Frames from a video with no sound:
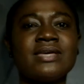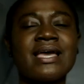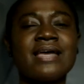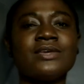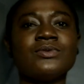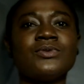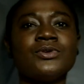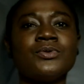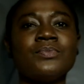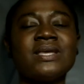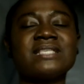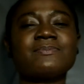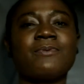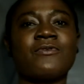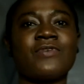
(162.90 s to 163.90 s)
Here you
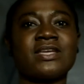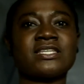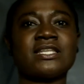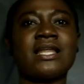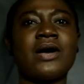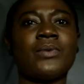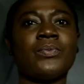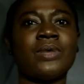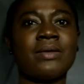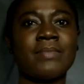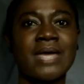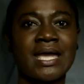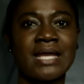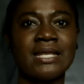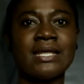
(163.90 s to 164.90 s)
meet professional
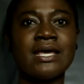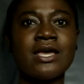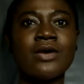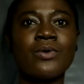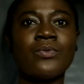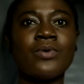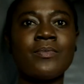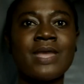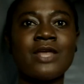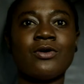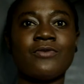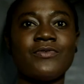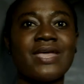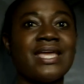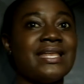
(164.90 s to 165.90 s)
women, women
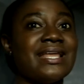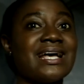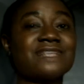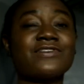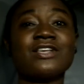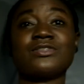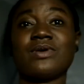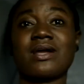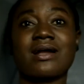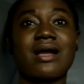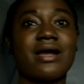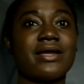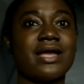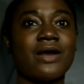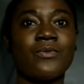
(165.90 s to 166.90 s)
of any, as far as you're a
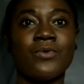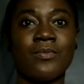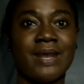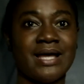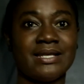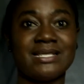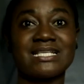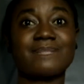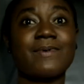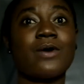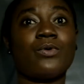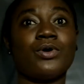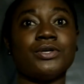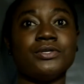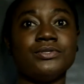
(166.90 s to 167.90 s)
career woman,
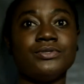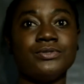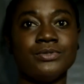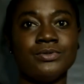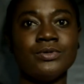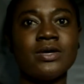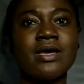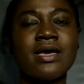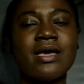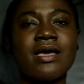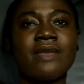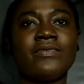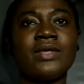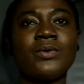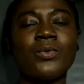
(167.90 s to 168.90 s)
despite what you do.
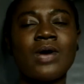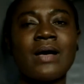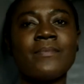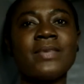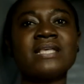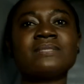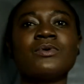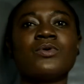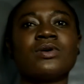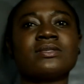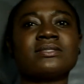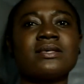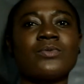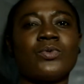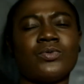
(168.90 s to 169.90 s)
And then what amazed me
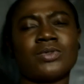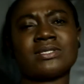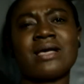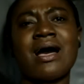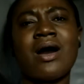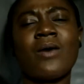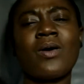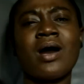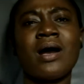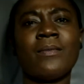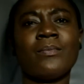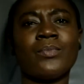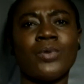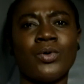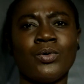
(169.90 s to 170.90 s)
was how
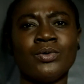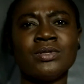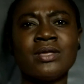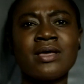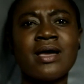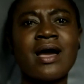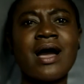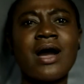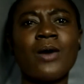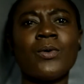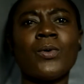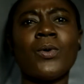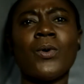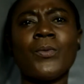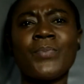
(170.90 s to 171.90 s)
humble, how
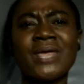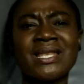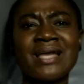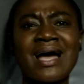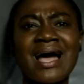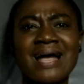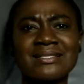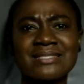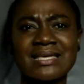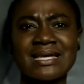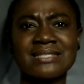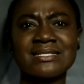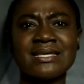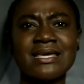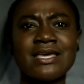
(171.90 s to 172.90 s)

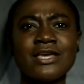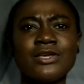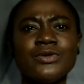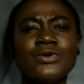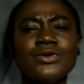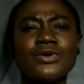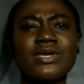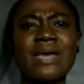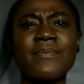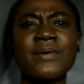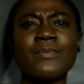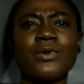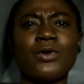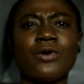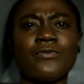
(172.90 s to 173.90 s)
open-hearted. You get
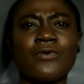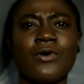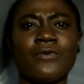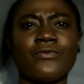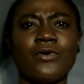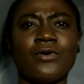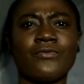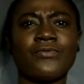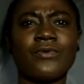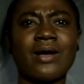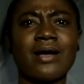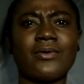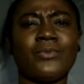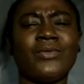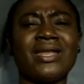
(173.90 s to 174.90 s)
people
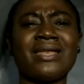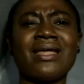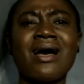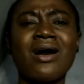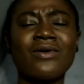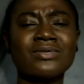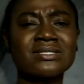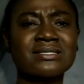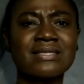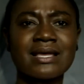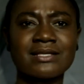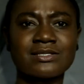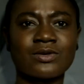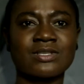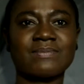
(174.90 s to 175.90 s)
of renowned
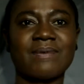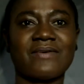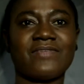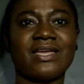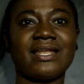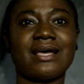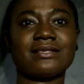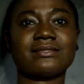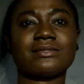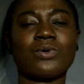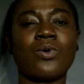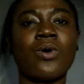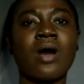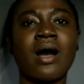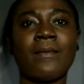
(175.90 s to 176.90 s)
status, but then are
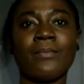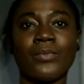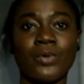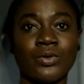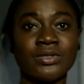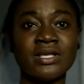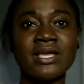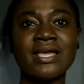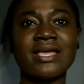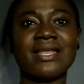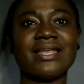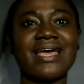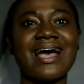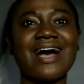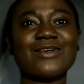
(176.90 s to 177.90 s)
so humble
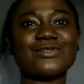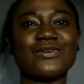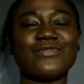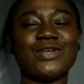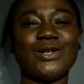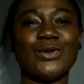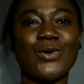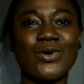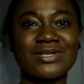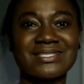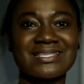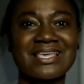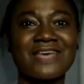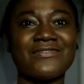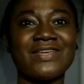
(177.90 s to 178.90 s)
in the house of the Lord,
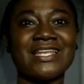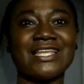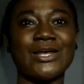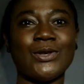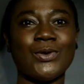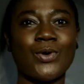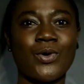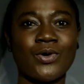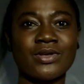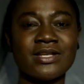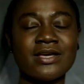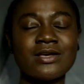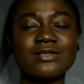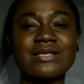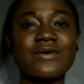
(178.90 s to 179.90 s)
serving the Lord.
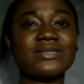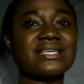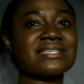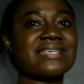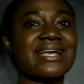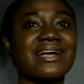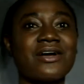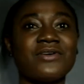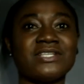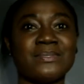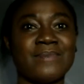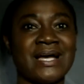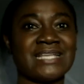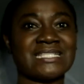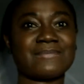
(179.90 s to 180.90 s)
So I was just
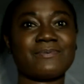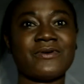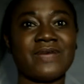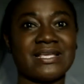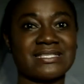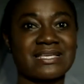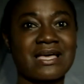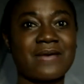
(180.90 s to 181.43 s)
encouraging my spirit,